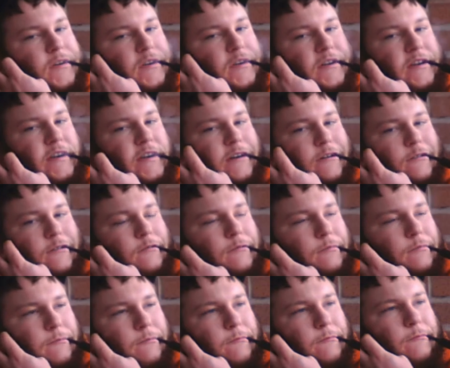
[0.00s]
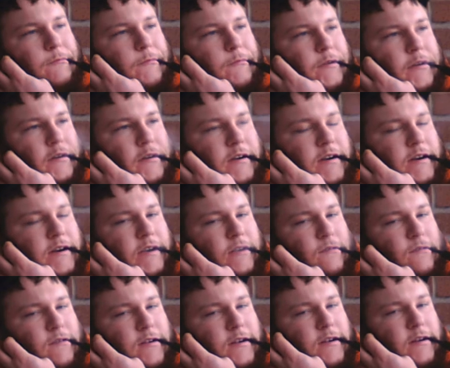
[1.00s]
Now, I
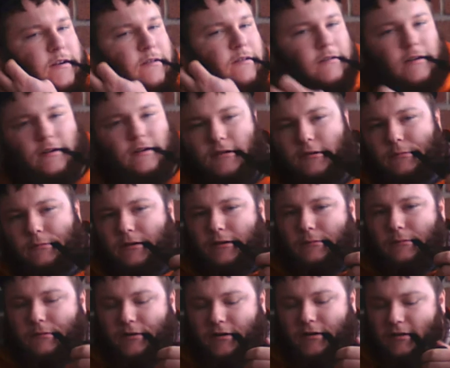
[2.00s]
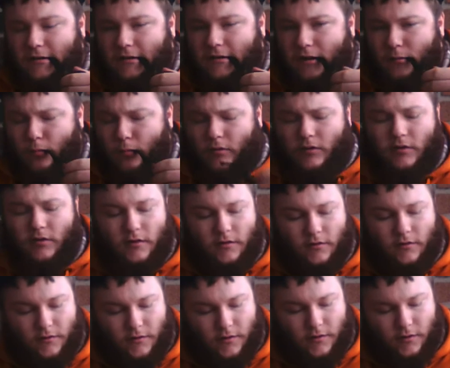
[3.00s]
haven't gotten around to making printed labels
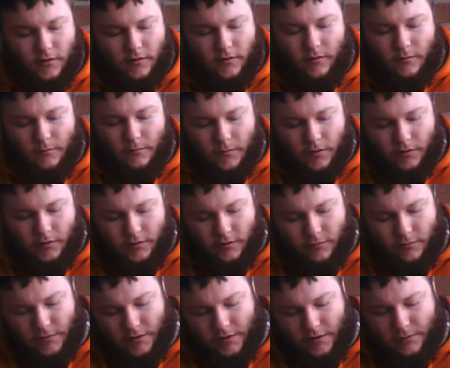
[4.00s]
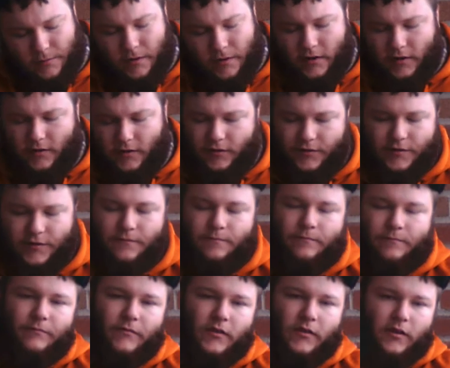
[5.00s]
for most of my tobaccos,
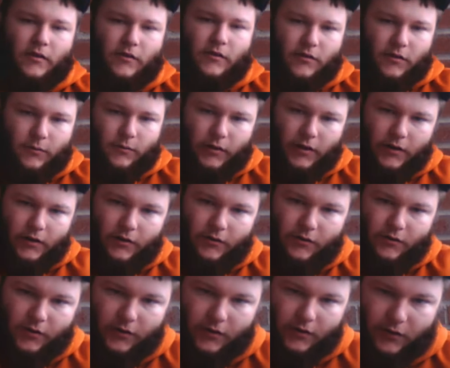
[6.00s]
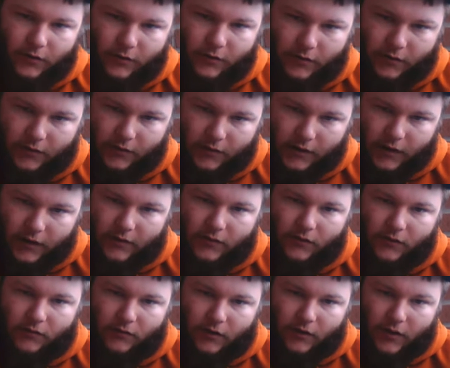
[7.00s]
so what I usually do is I
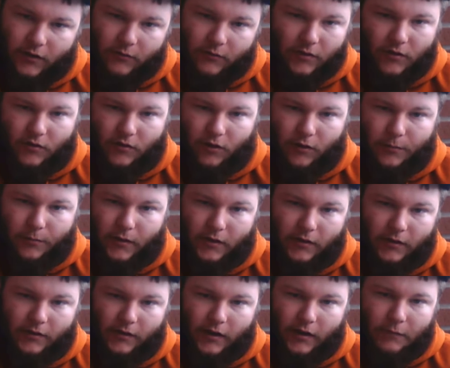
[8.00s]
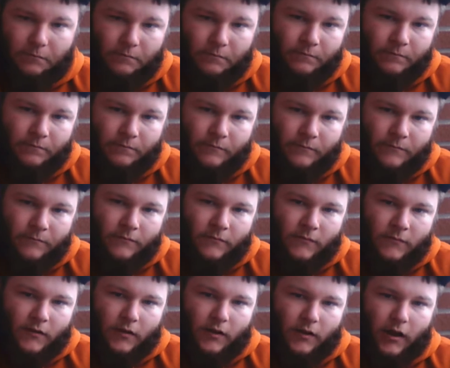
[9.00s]
just write with Sharpie on the top.
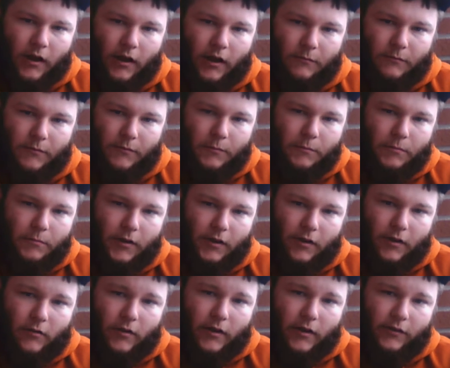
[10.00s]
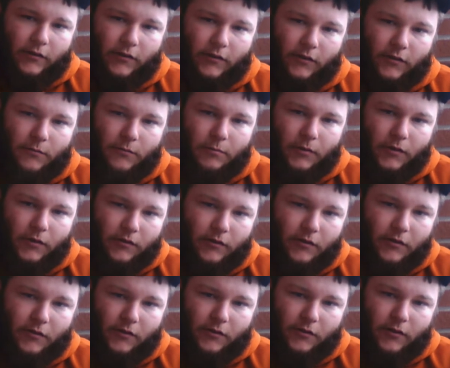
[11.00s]
The POS is
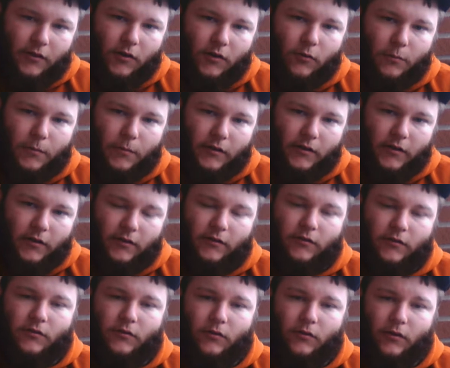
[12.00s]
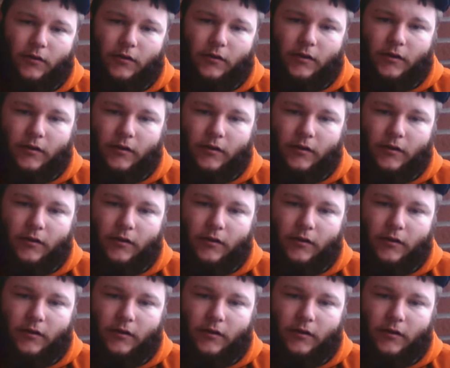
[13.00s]
purchased, opened, and stored.